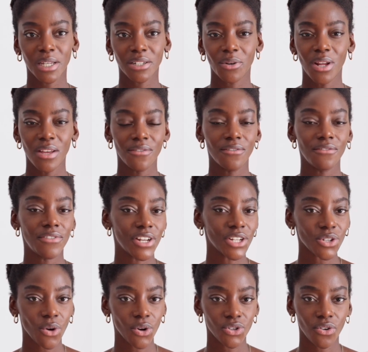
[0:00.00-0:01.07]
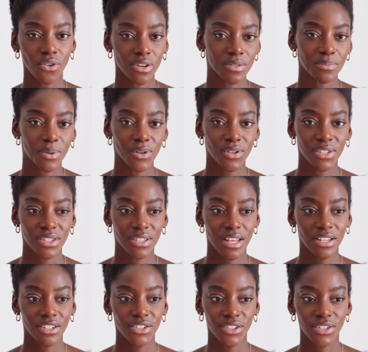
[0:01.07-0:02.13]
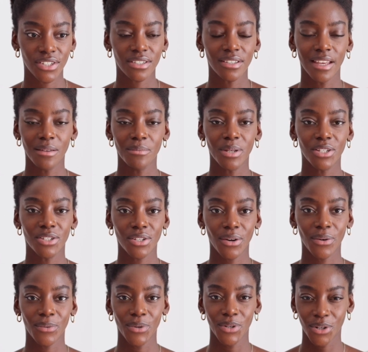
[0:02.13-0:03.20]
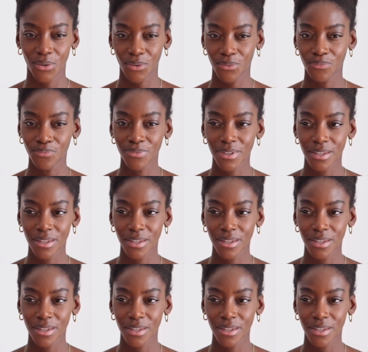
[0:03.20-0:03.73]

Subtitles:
I don't even finish hot chocolates because they can be so,